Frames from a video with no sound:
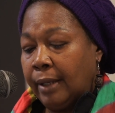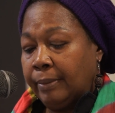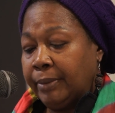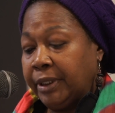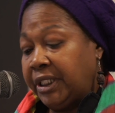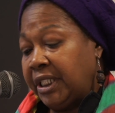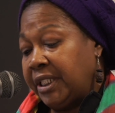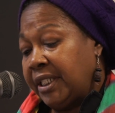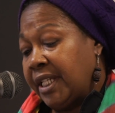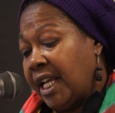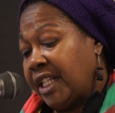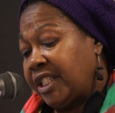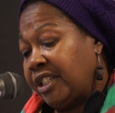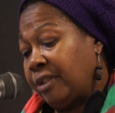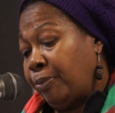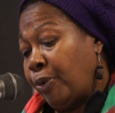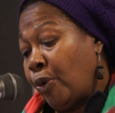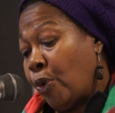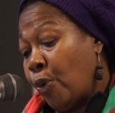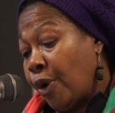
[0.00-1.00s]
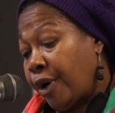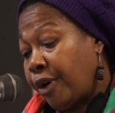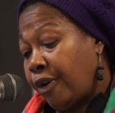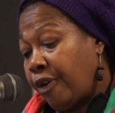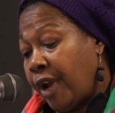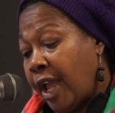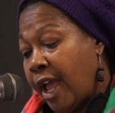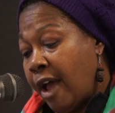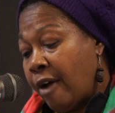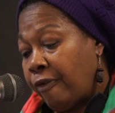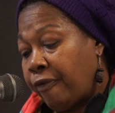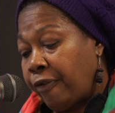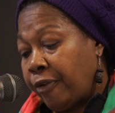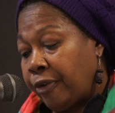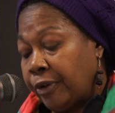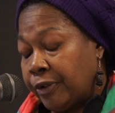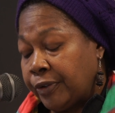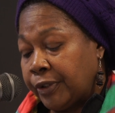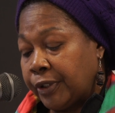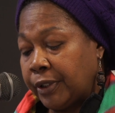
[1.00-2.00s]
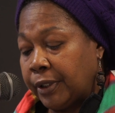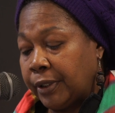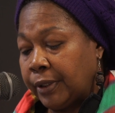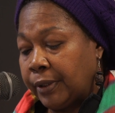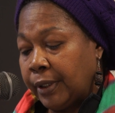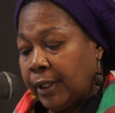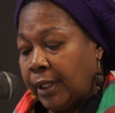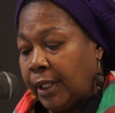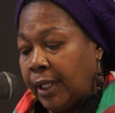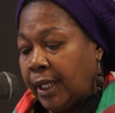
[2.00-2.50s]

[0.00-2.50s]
He did not support her efforts.